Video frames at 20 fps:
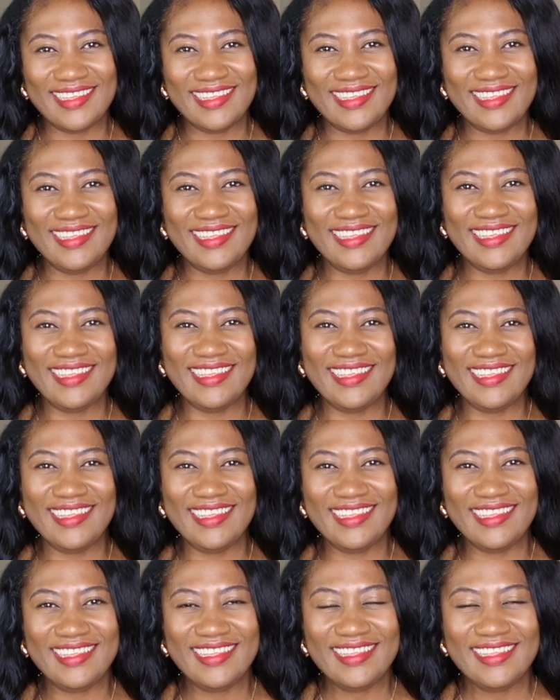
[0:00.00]

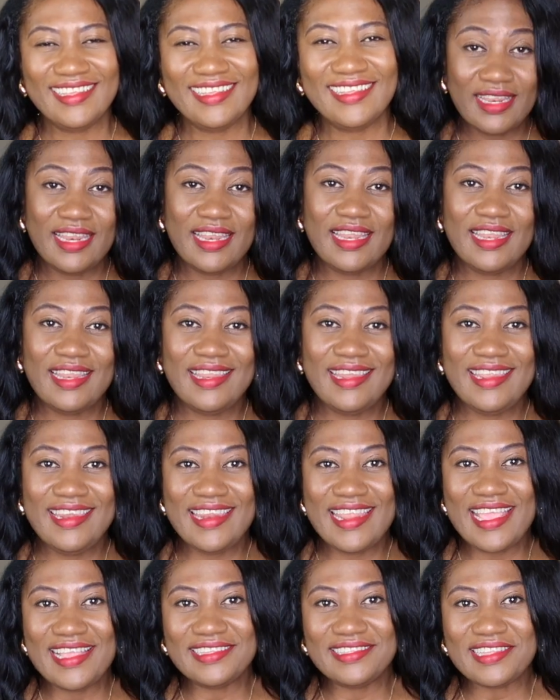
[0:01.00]
The
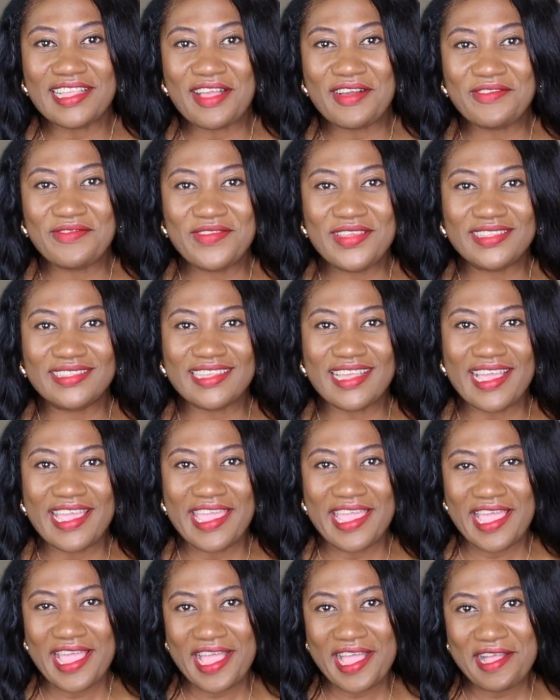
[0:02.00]
next outfit
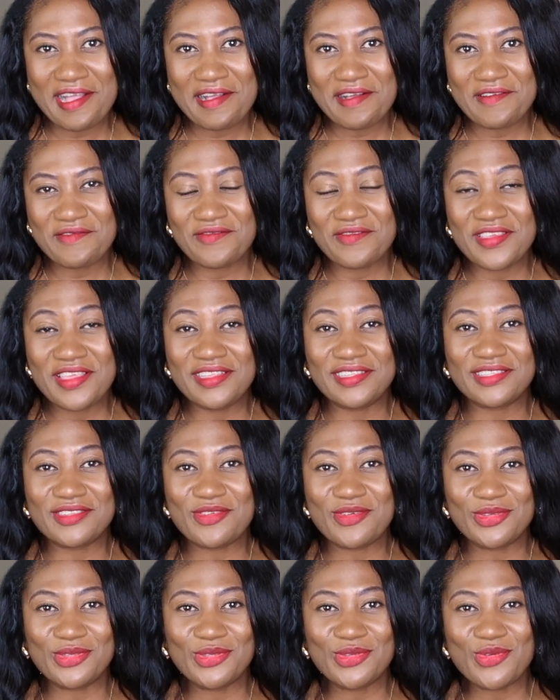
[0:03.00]
I have is
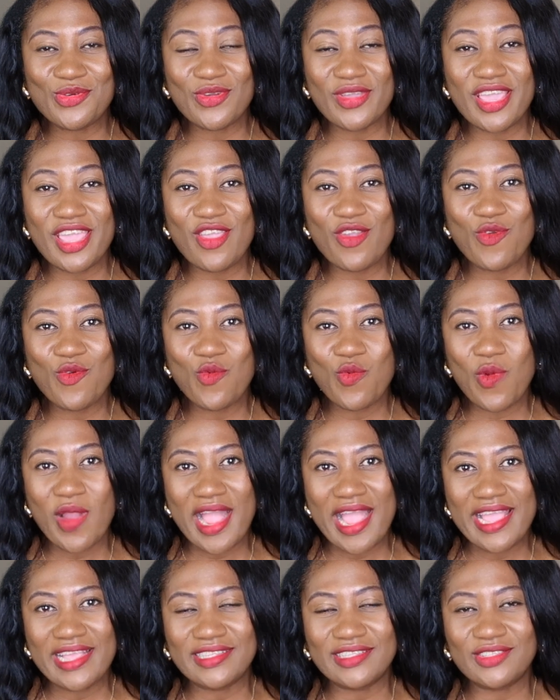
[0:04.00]
also a
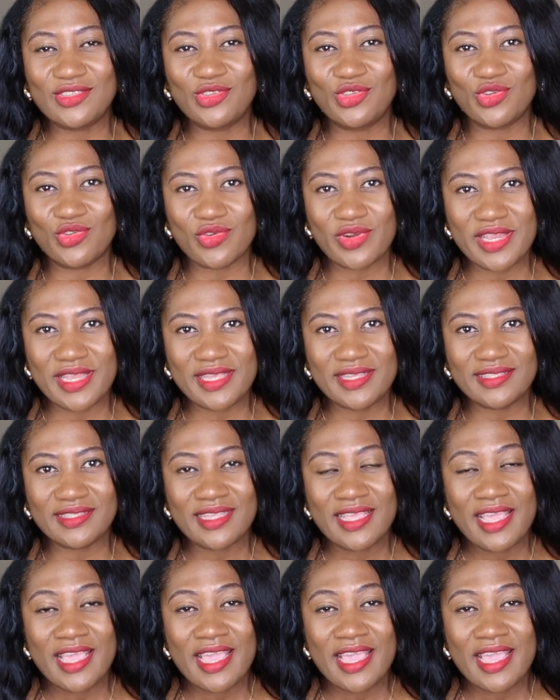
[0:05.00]
white dress.